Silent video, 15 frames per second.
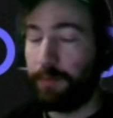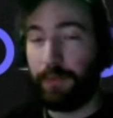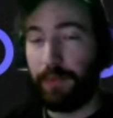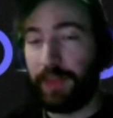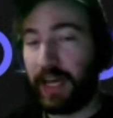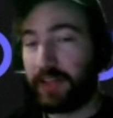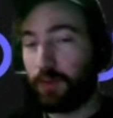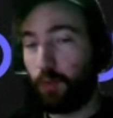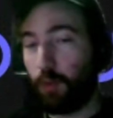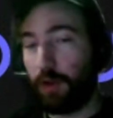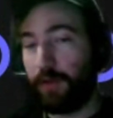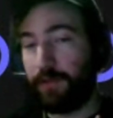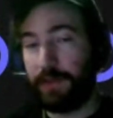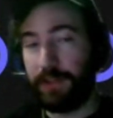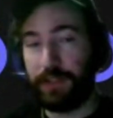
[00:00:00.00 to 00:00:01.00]
that's
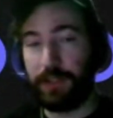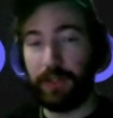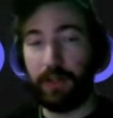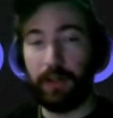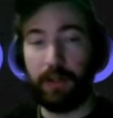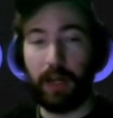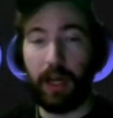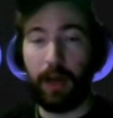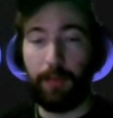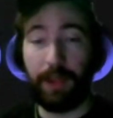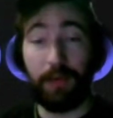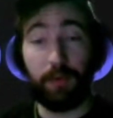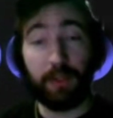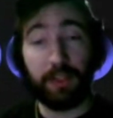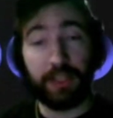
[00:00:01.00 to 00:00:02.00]
one feature
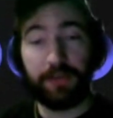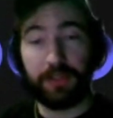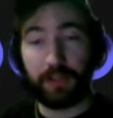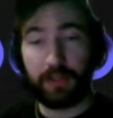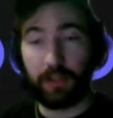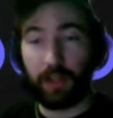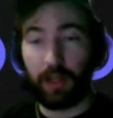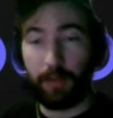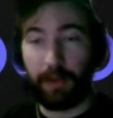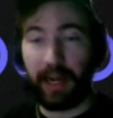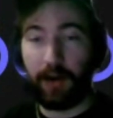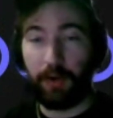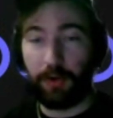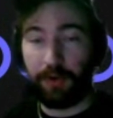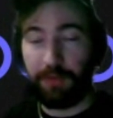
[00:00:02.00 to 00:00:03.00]
that really gives us a lot of
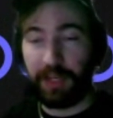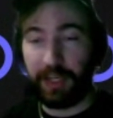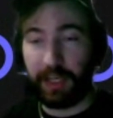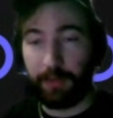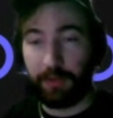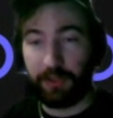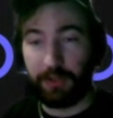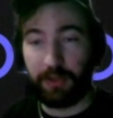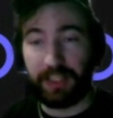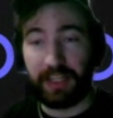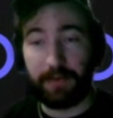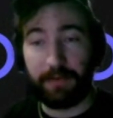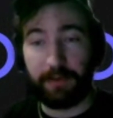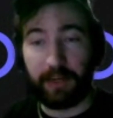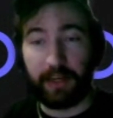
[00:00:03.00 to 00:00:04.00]
power in being able to
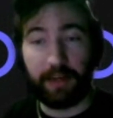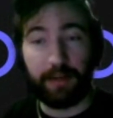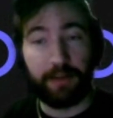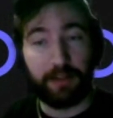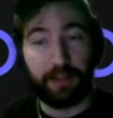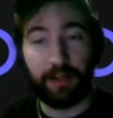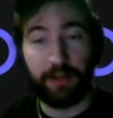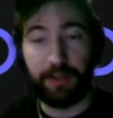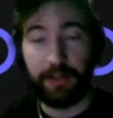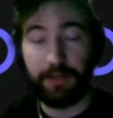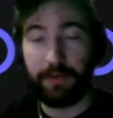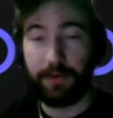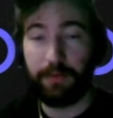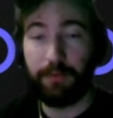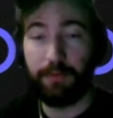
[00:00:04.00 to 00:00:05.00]
identify, the
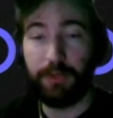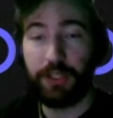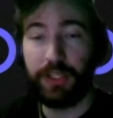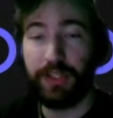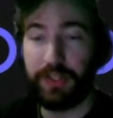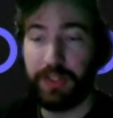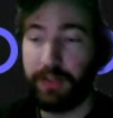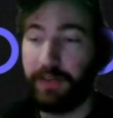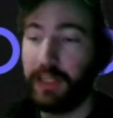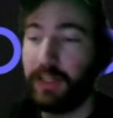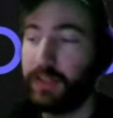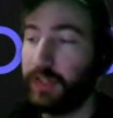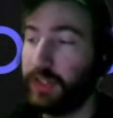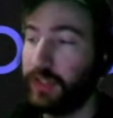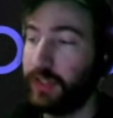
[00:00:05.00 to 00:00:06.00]
different machines and
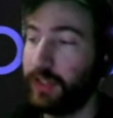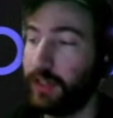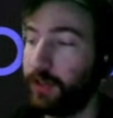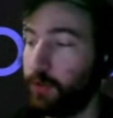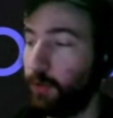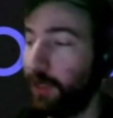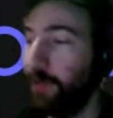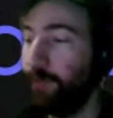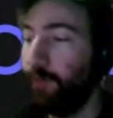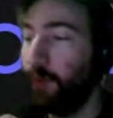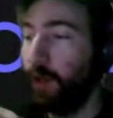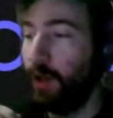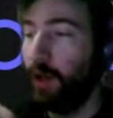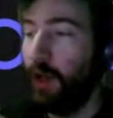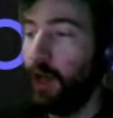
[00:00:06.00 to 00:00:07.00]
devices and such, right?
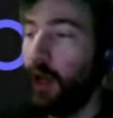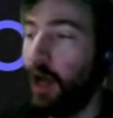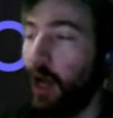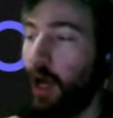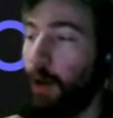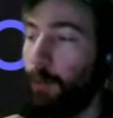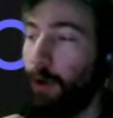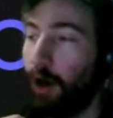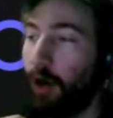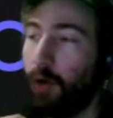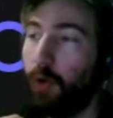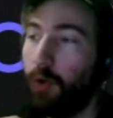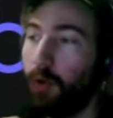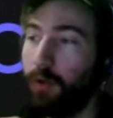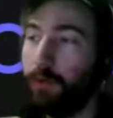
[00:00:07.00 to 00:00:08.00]
Our
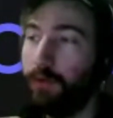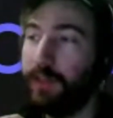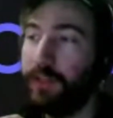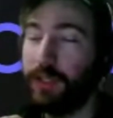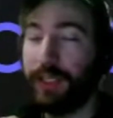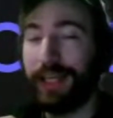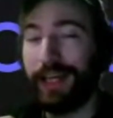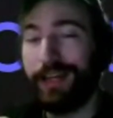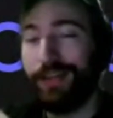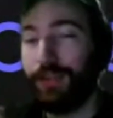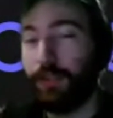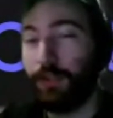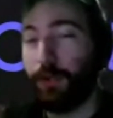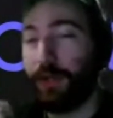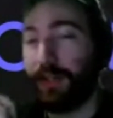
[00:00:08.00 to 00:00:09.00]
whole vision, again, is
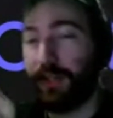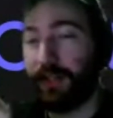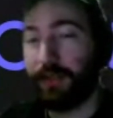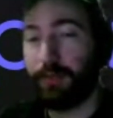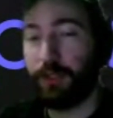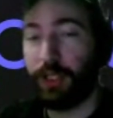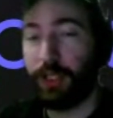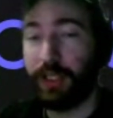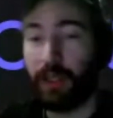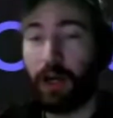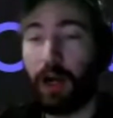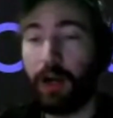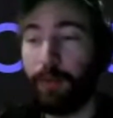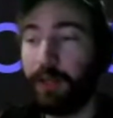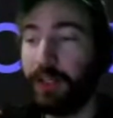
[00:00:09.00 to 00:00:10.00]
to create this machine
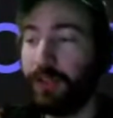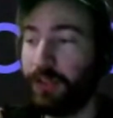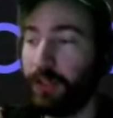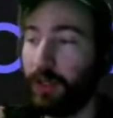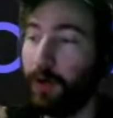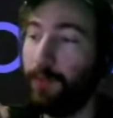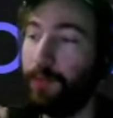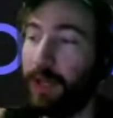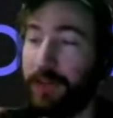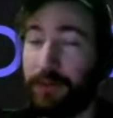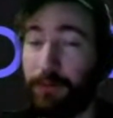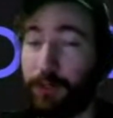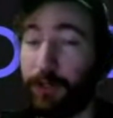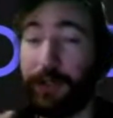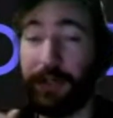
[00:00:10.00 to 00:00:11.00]
economy. So as I'm
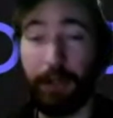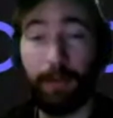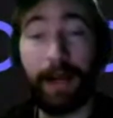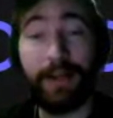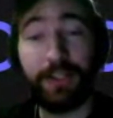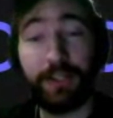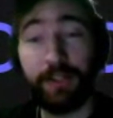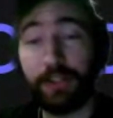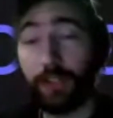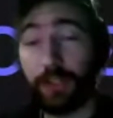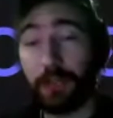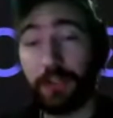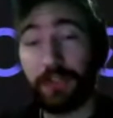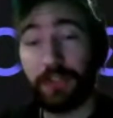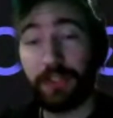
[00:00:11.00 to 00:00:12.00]
sure you can imagine, it's not
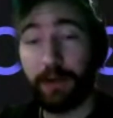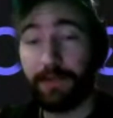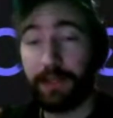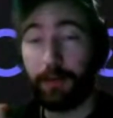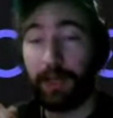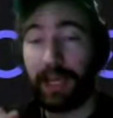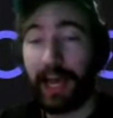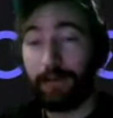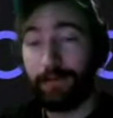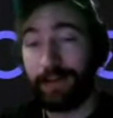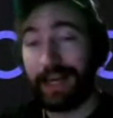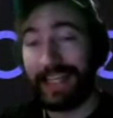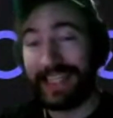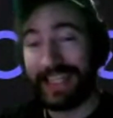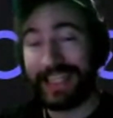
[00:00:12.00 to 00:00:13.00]
just enough that we have
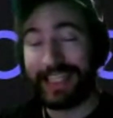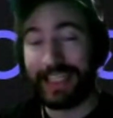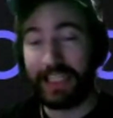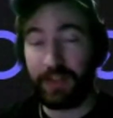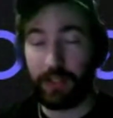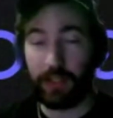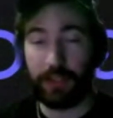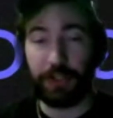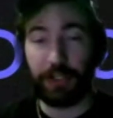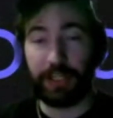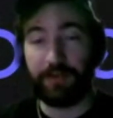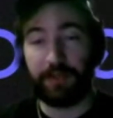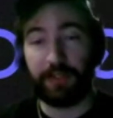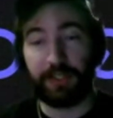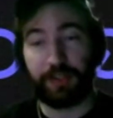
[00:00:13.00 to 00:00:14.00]
identities on chain
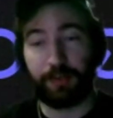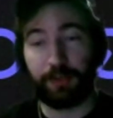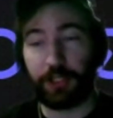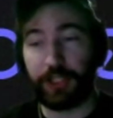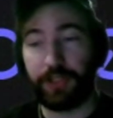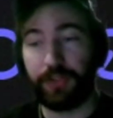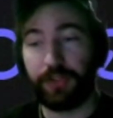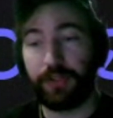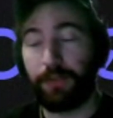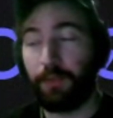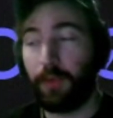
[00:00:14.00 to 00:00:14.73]
for these machines.